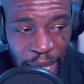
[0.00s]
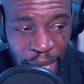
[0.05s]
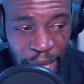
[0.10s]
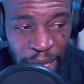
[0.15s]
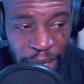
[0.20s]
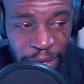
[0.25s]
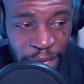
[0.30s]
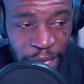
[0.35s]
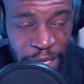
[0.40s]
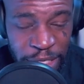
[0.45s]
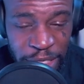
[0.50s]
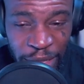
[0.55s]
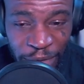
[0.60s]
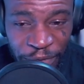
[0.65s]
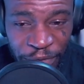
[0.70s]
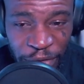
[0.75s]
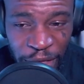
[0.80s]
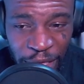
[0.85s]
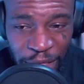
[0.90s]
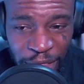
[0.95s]
and it's
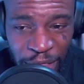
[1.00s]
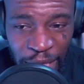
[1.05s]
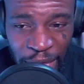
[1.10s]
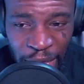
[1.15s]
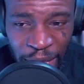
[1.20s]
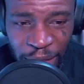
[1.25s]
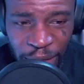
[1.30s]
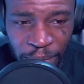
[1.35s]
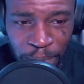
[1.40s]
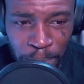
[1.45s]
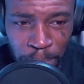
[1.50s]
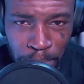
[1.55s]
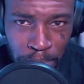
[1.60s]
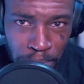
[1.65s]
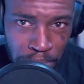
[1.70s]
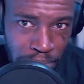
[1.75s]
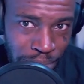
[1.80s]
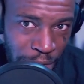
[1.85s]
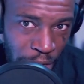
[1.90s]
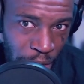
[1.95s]
something that
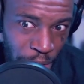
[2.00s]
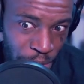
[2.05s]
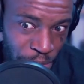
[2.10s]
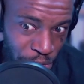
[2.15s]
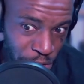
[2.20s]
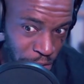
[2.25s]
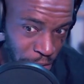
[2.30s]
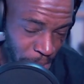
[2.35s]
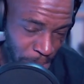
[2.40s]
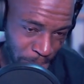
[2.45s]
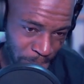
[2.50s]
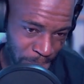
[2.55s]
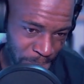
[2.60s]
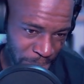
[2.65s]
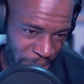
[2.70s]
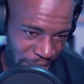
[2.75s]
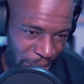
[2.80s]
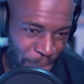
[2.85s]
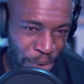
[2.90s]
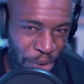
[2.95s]
most
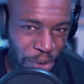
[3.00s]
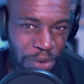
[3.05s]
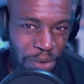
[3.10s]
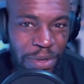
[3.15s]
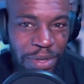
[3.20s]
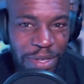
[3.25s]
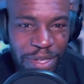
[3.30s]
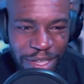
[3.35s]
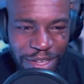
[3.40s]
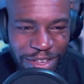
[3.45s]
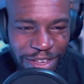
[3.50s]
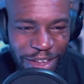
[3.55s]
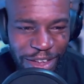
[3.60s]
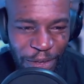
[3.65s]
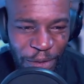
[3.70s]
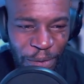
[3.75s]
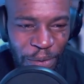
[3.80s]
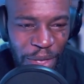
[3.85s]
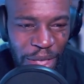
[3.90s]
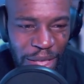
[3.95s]
people can
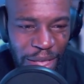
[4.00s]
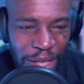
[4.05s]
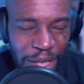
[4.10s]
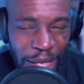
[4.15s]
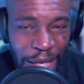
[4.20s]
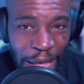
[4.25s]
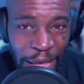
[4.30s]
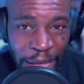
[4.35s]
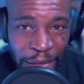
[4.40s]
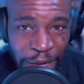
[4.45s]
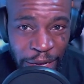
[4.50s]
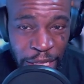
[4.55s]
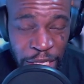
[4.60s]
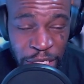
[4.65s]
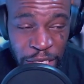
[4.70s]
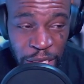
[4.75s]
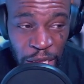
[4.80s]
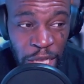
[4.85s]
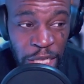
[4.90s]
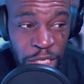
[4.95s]
do. And
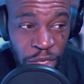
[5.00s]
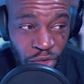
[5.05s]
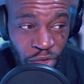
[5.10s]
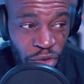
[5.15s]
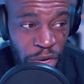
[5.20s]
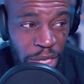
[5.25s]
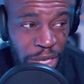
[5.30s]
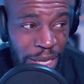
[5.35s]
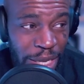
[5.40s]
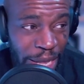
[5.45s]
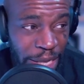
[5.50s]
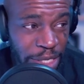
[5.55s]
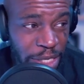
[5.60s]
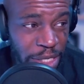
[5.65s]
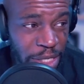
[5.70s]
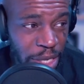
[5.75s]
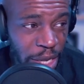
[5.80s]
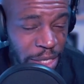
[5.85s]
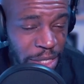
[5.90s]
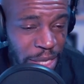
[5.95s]
it's a really good
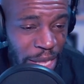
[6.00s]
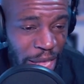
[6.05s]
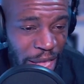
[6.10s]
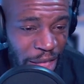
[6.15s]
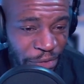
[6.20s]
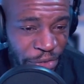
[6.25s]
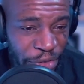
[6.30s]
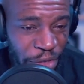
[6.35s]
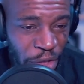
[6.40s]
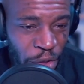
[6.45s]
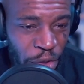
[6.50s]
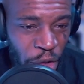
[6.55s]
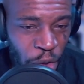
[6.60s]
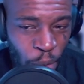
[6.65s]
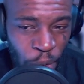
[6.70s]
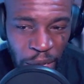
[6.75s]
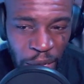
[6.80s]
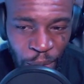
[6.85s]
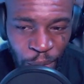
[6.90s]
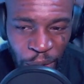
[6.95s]
exercise to have. So I know
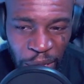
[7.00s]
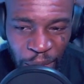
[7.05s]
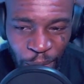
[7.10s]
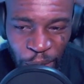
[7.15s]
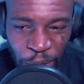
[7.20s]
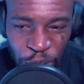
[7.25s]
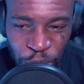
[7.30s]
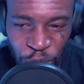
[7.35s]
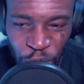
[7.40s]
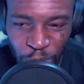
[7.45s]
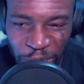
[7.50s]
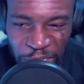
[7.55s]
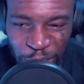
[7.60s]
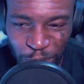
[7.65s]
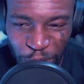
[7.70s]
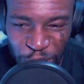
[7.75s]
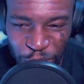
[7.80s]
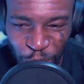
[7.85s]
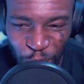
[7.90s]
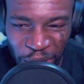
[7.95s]
we're talking my
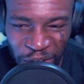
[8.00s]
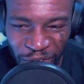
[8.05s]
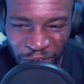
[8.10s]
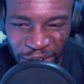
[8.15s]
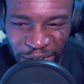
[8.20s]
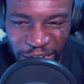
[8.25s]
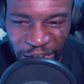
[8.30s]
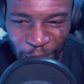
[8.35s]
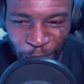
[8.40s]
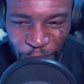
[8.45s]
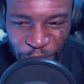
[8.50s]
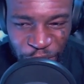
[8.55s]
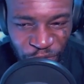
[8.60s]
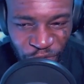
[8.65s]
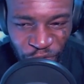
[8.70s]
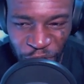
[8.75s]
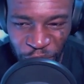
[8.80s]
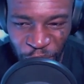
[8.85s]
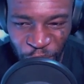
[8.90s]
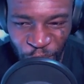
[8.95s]
spirits away right now, but just
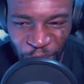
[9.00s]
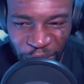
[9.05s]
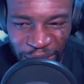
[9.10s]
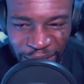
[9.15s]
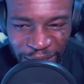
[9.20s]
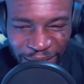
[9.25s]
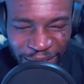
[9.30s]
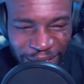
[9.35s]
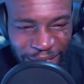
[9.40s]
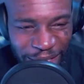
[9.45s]
real quick